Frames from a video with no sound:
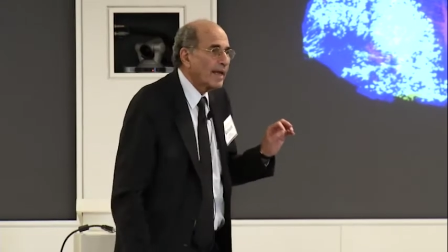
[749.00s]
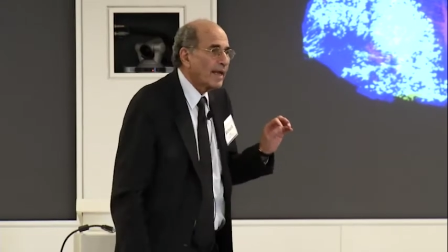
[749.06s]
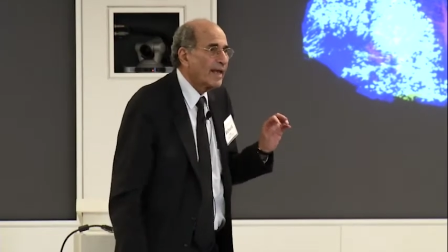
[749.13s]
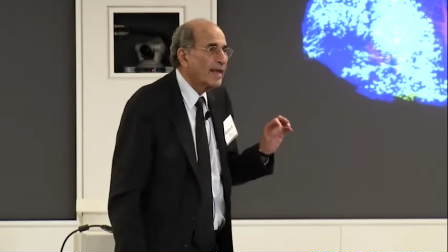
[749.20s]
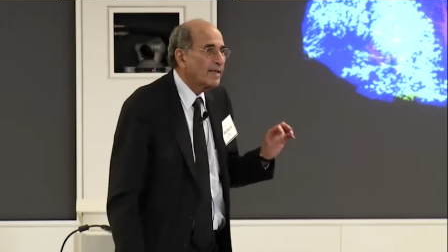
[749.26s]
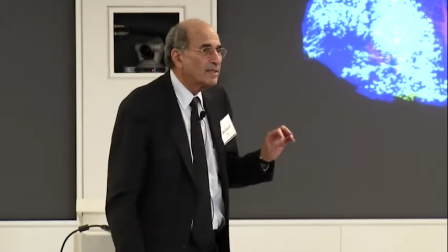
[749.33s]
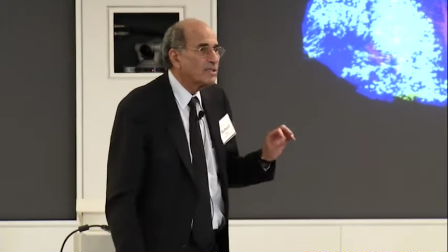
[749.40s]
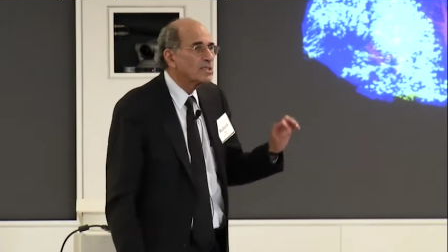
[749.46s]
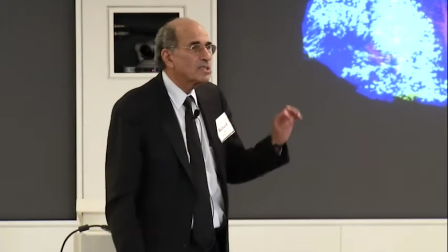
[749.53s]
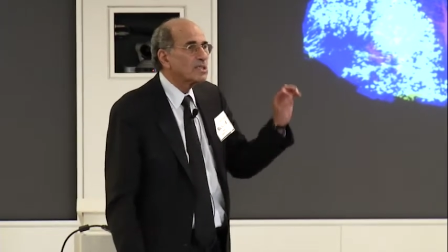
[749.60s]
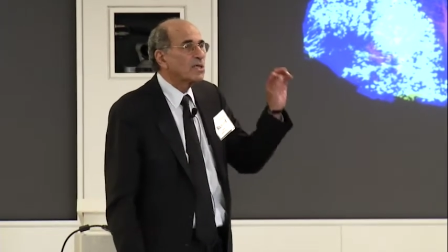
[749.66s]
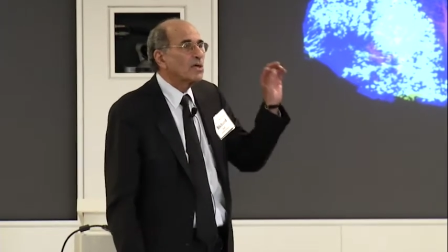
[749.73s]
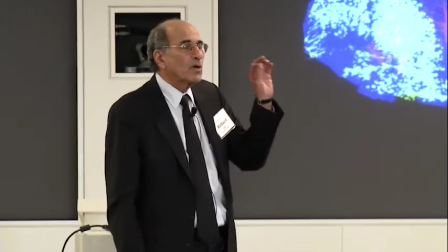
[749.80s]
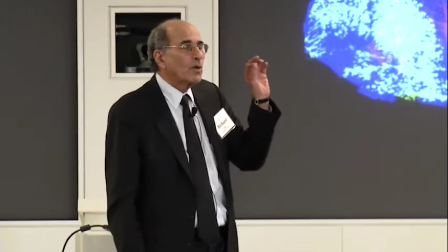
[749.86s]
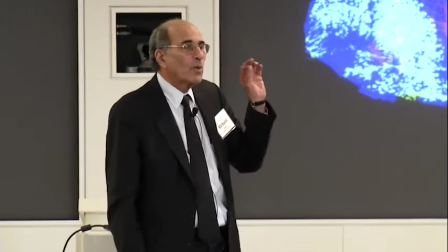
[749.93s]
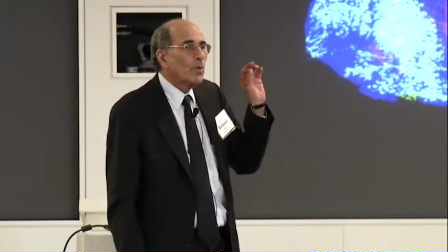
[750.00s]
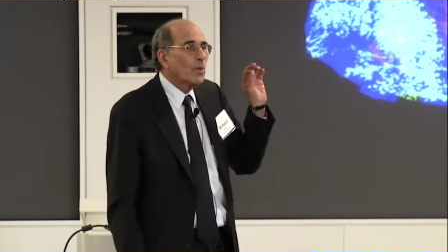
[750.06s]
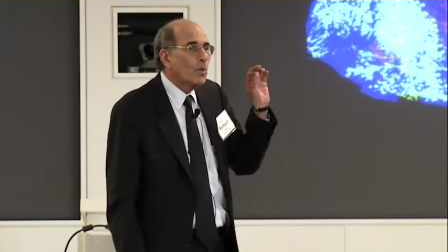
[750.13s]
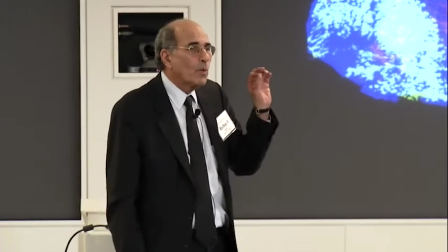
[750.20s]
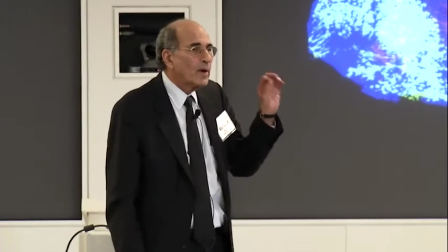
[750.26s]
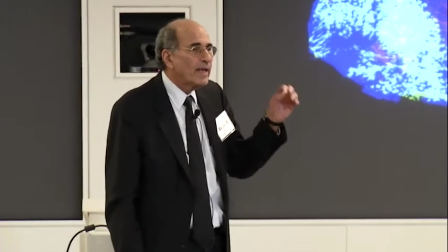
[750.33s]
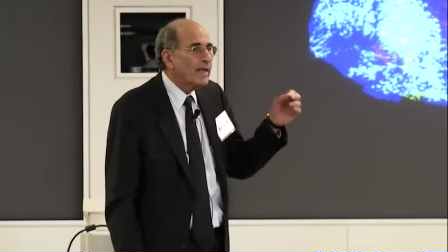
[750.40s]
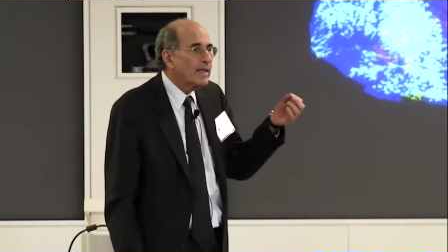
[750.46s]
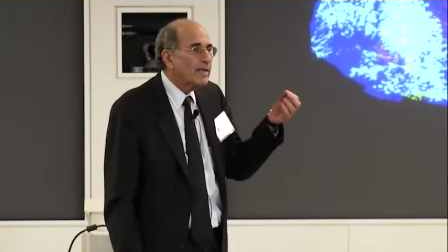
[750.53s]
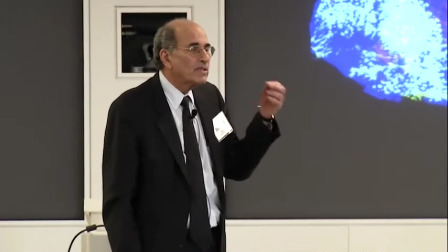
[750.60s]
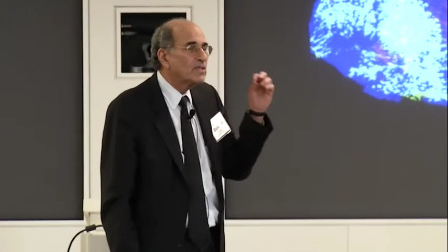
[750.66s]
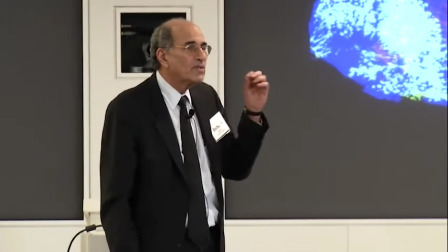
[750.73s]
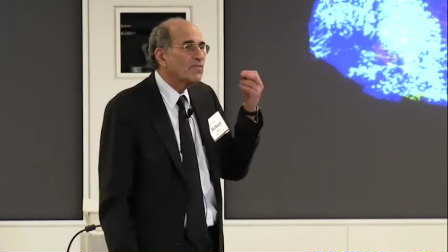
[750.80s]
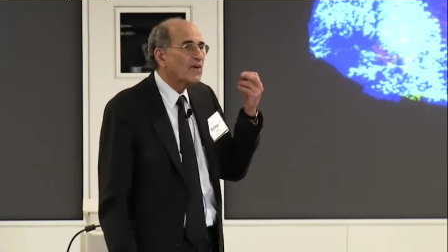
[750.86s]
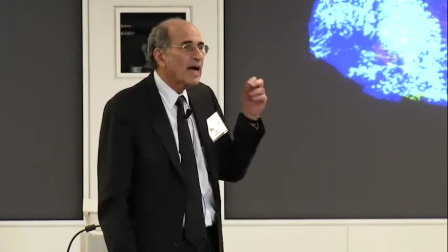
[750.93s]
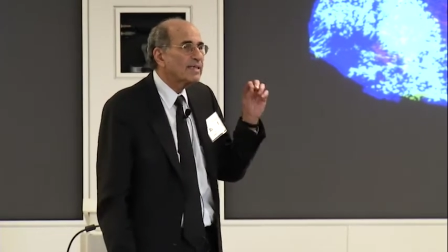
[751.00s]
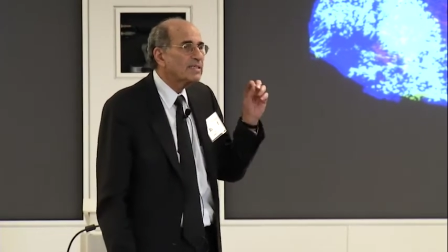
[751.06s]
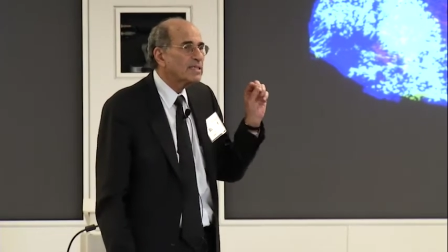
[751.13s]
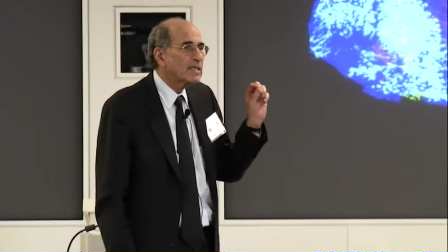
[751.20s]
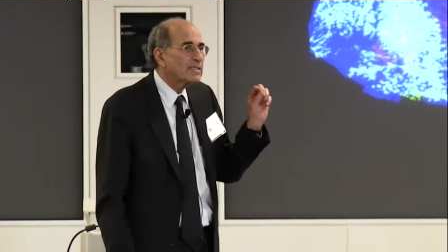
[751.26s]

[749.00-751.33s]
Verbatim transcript: is we devise